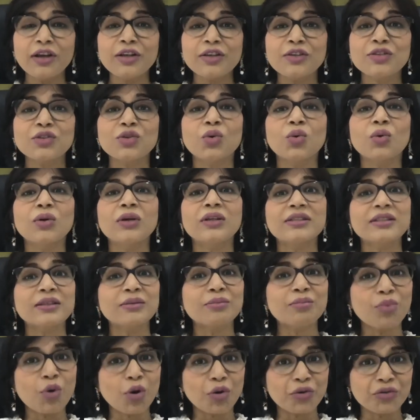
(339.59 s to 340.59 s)
So it's
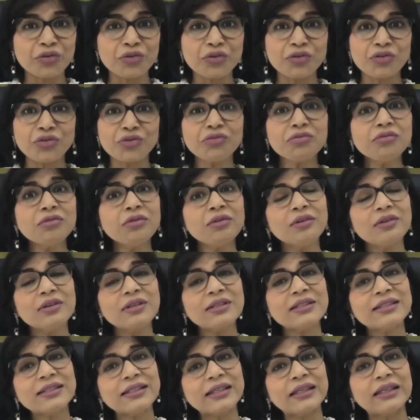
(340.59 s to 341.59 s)
important to
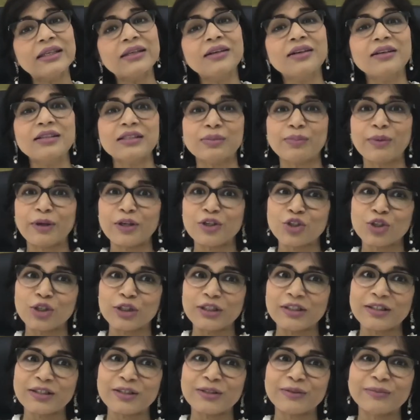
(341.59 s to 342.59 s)
see a
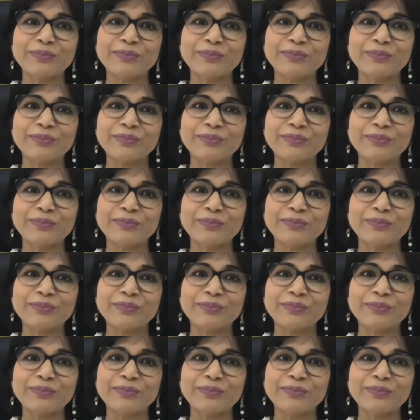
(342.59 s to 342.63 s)
specialist.